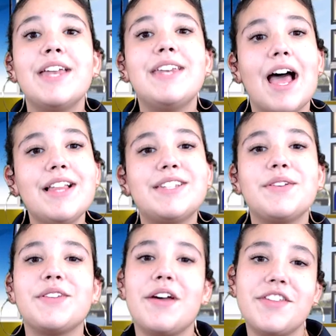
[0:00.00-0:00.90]
Now let's see
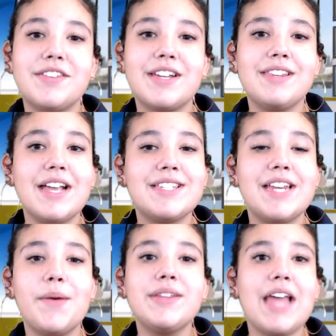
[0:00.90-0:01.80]
what the weather's looking like
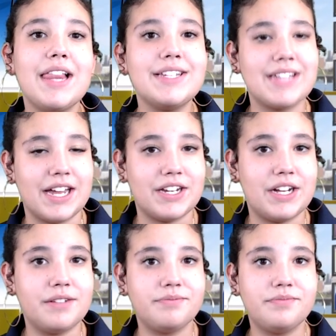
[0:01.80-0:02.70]
today with Alexander.